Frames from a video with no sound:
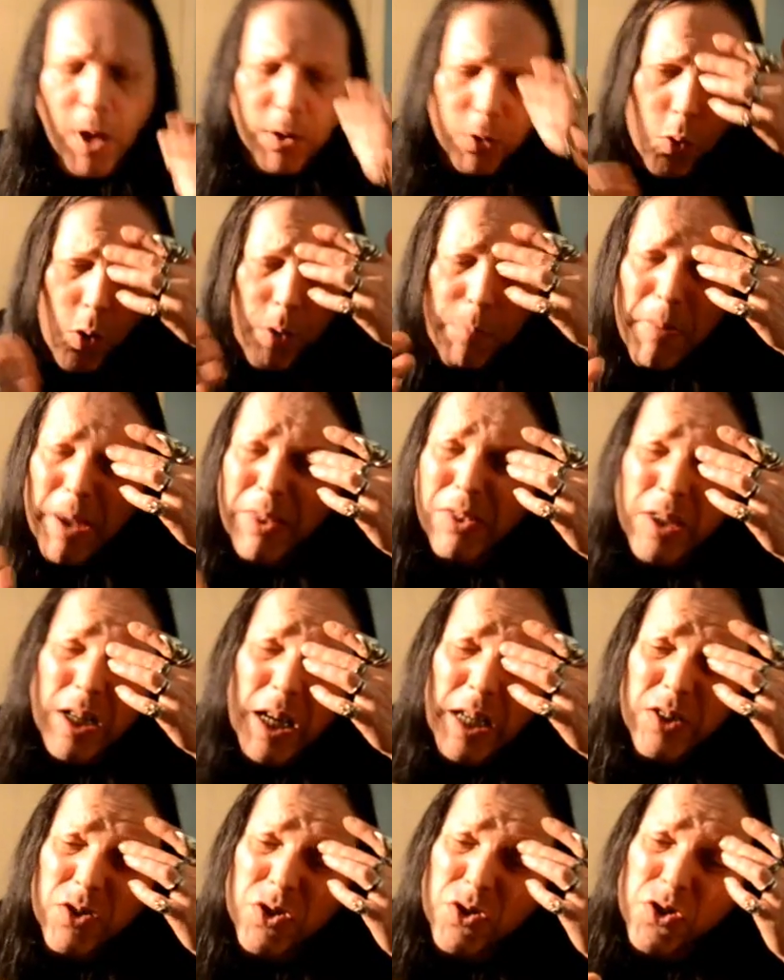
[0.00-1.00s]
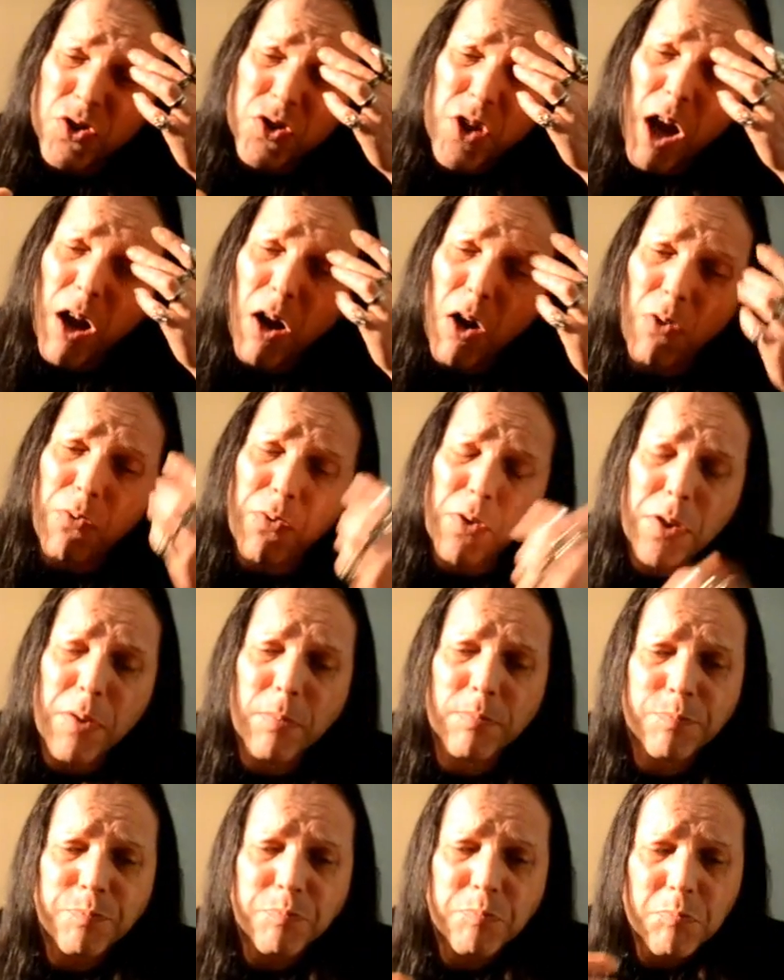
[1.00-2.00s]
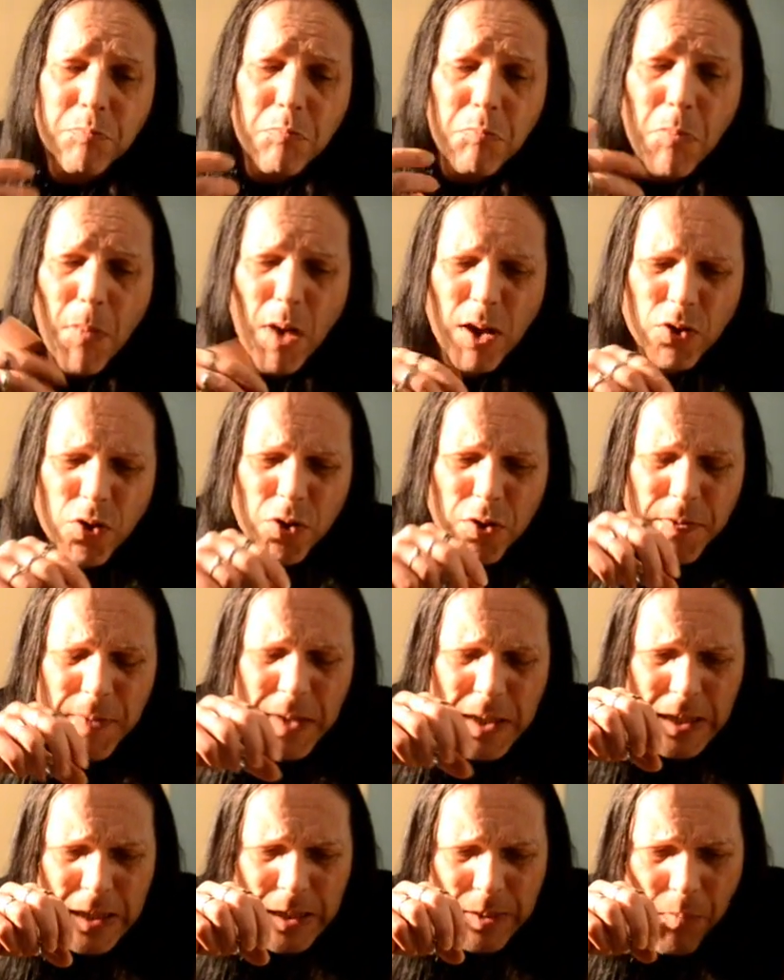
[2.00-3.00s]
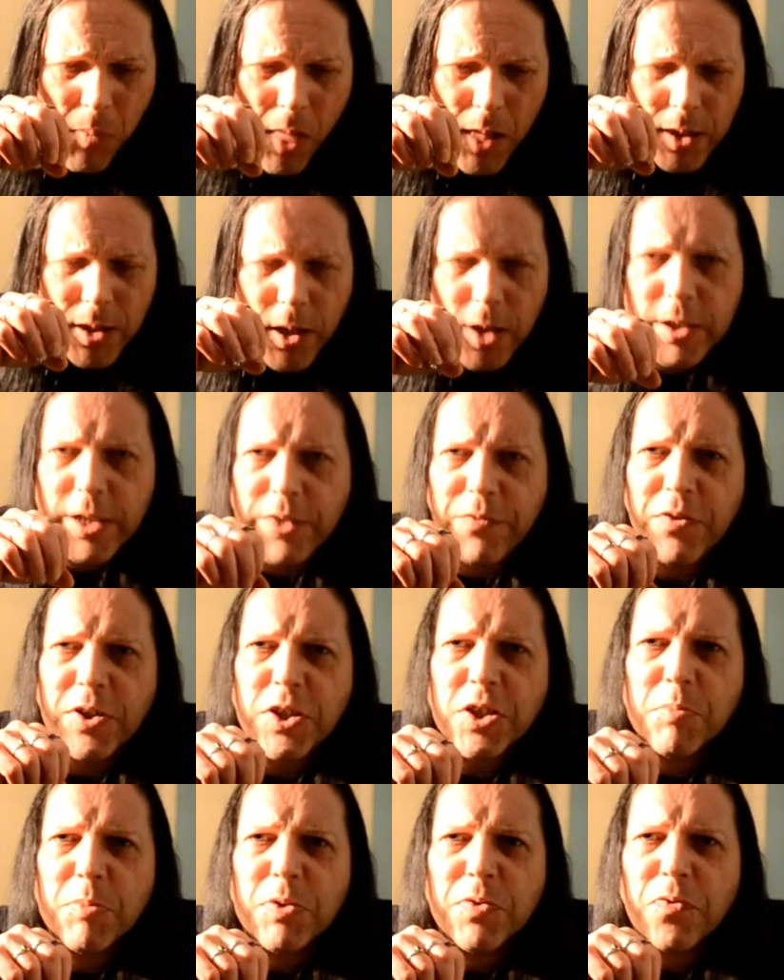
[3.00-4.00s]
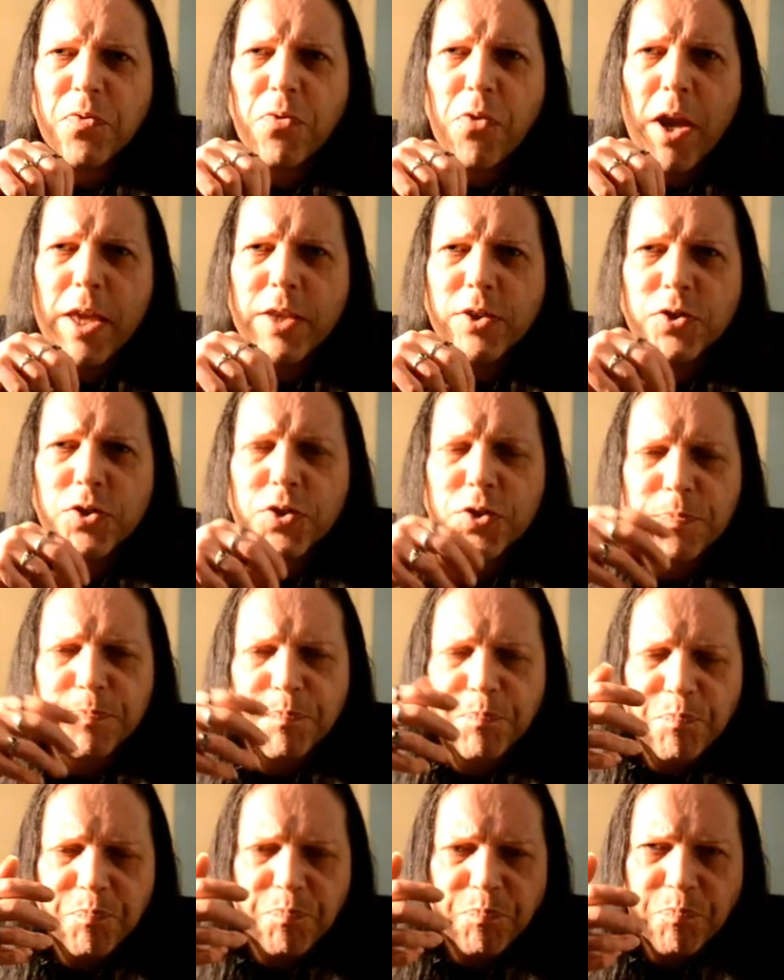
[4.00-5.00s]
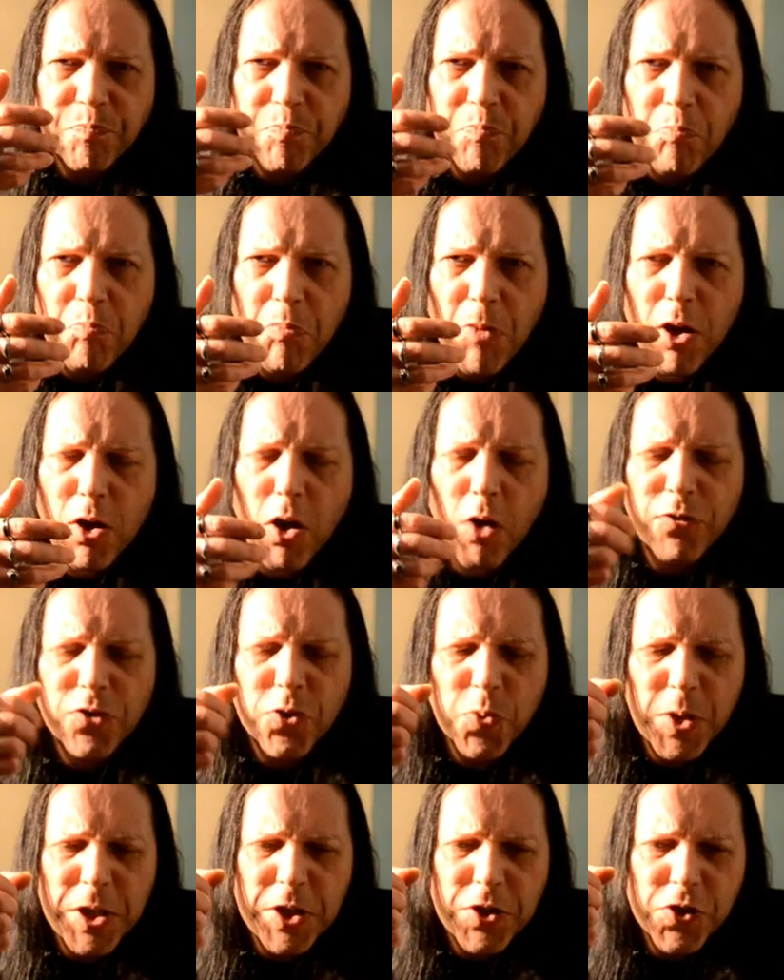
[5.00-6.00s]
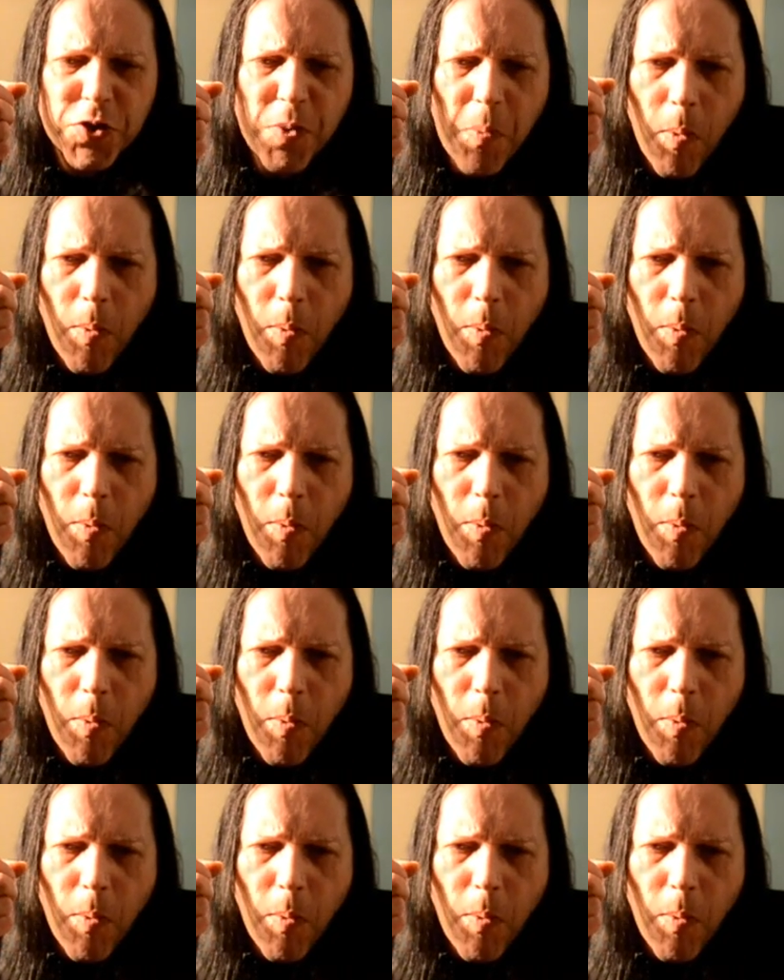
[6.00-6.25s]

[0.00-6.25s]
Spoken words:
Quite mentholated to start off with. Sort of lightly fisherman friends, cough sweets.